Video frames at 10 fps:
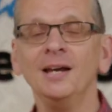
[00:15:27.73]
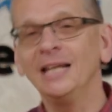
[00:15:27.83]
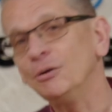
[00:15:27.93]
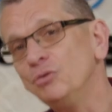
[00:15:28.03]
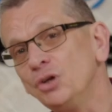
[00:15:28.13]

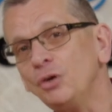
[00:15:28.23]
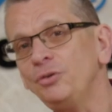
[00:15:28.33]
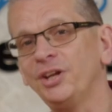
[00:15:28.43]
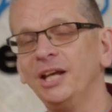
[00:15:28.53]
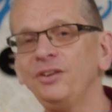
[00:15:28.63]
Now
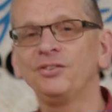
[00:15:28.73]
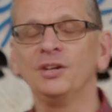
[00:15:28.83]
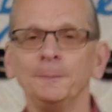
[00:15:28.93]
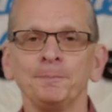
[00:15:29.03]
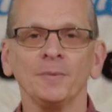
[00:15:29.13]
notice,
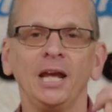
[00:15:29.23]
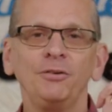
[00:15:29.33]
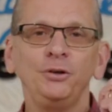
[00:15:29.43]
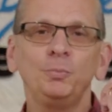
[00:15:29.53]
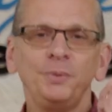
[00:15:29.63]
if
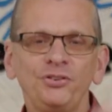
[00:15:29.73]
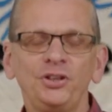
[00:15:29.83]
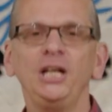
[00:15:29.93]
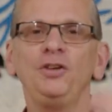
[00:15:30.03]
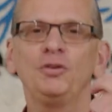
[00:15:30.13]
you're
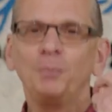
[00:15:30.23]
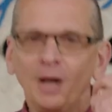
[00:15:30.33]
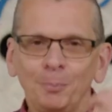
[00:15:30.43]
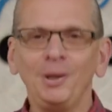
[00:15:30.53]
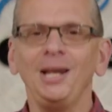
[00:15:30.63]
besieged by
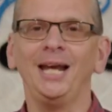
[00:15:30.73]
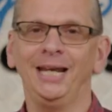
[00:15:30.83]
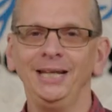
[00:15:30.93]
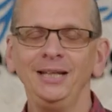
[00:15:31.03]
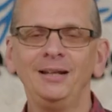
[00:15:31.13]
a
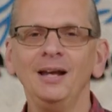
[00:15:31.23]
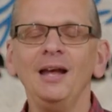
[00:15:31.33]
plague,